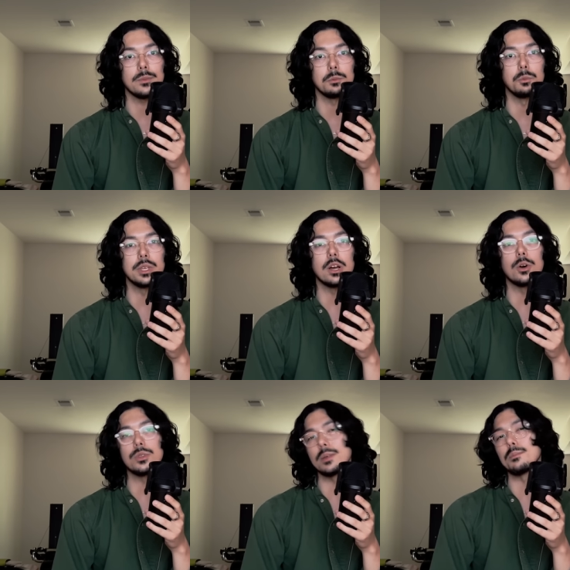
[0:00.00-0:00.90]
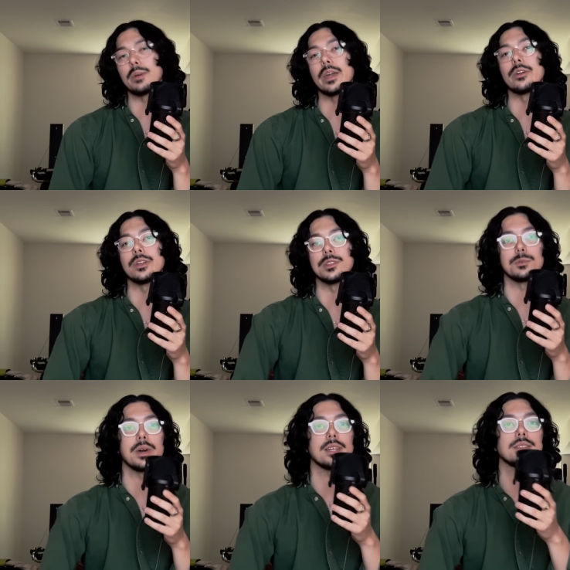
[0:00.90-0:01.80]
We owe them better in the
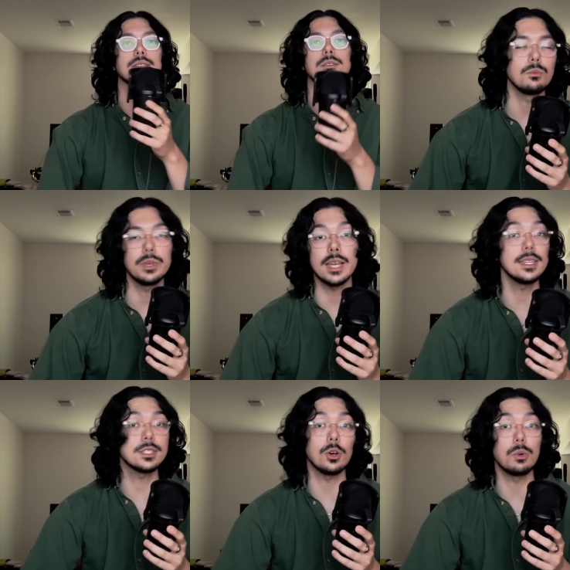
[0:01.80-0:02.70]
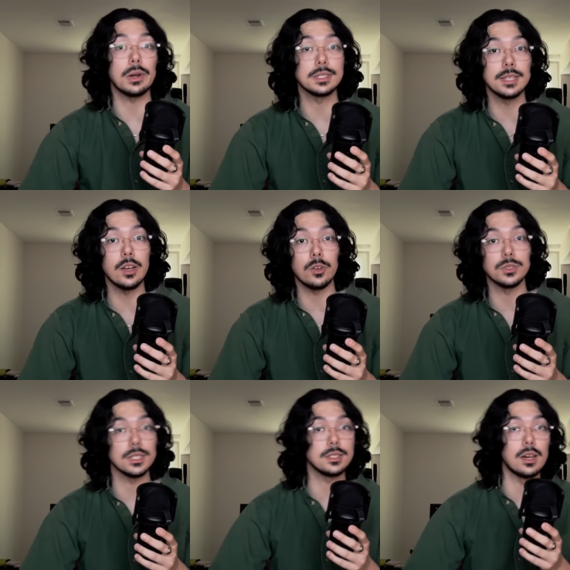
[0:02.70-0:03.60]
West. We at least owe ourselves
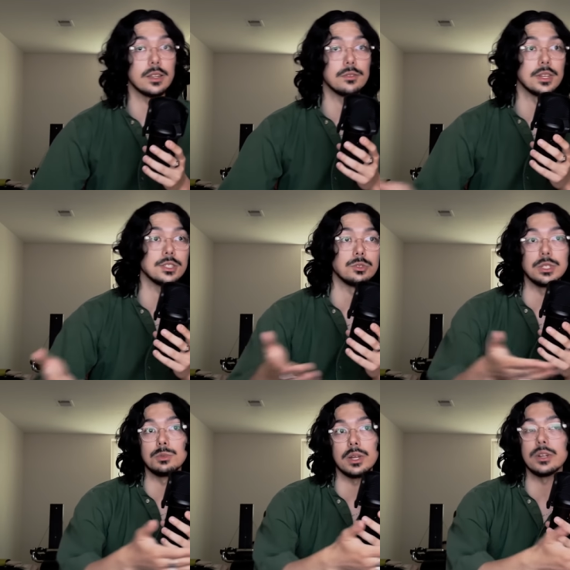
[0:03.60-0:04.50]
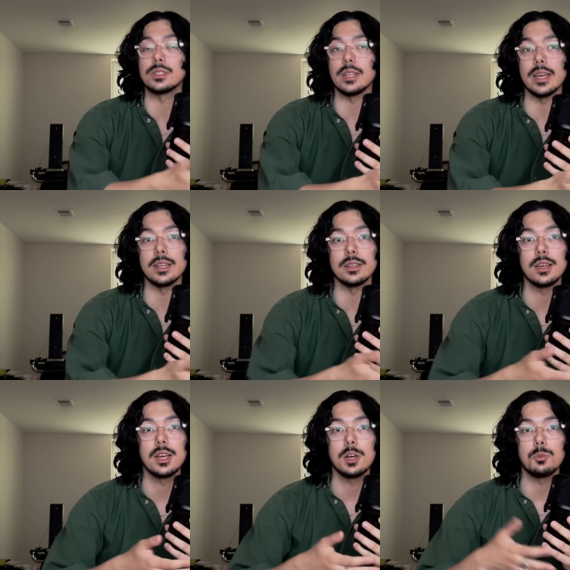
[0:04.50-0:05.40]
a study of history to understand
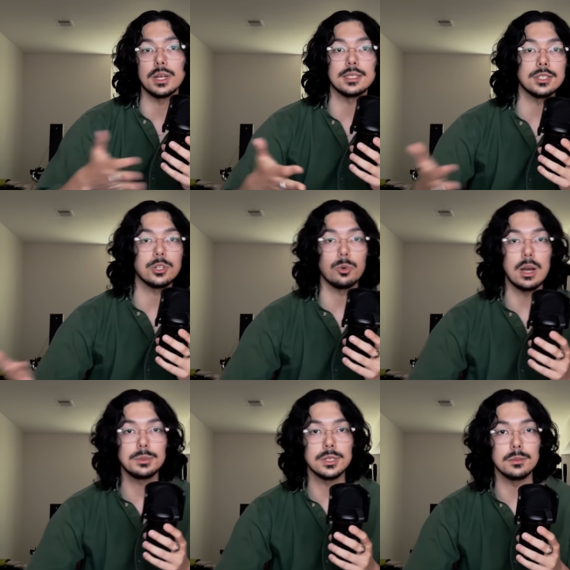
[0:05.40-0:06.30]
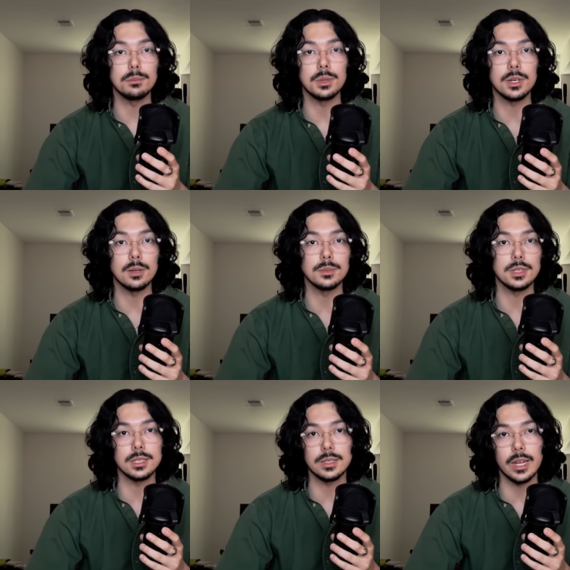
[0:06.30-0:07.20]
why such corruption becomes
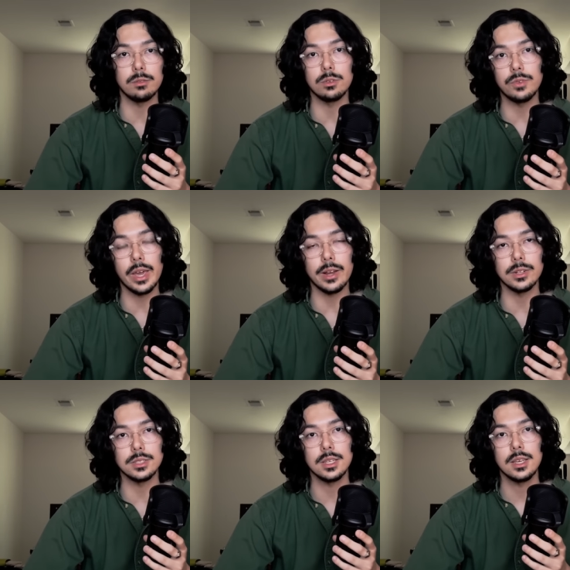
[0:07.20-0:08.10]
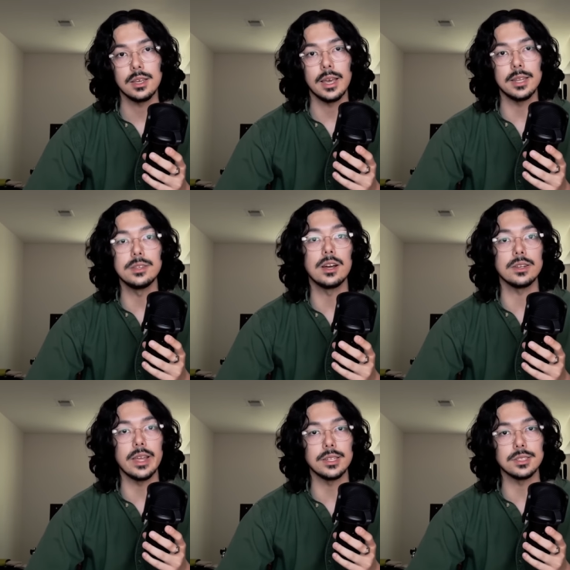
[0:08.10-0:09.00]
the state of affairs in young
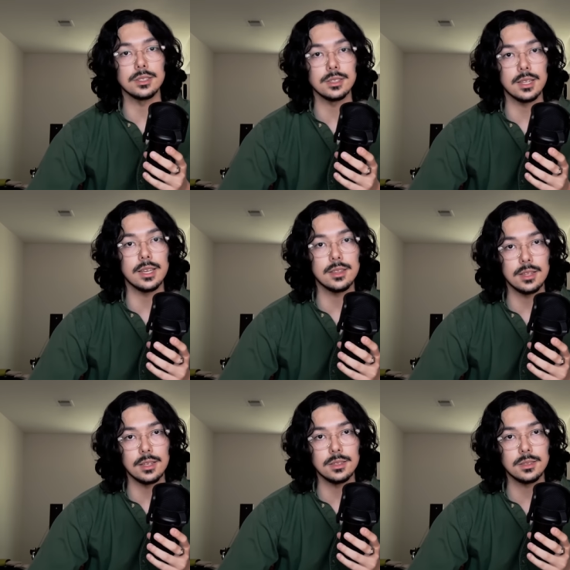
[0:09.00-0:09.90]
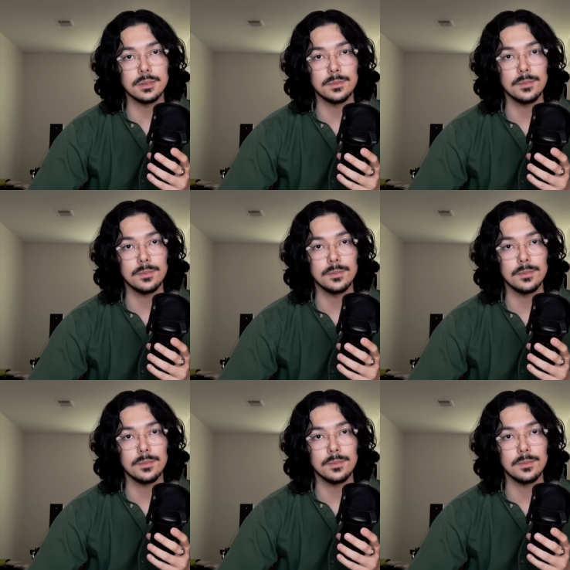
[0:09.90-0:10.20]
nations like these.